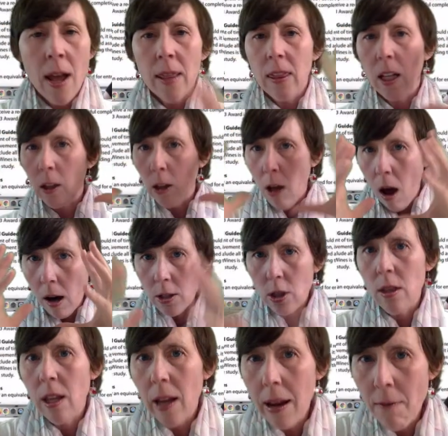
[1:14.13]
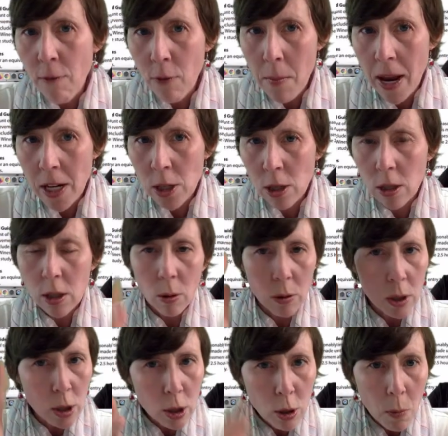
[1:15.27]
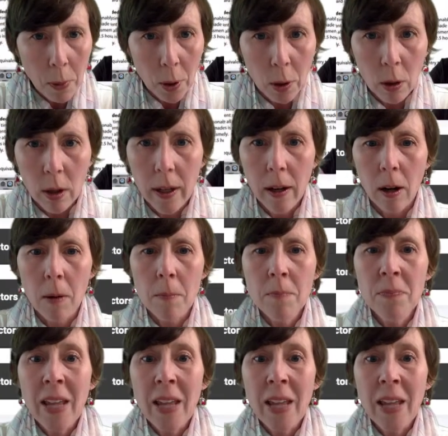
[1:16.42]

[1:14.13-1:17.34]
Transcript: that locks in the information so it's super clear?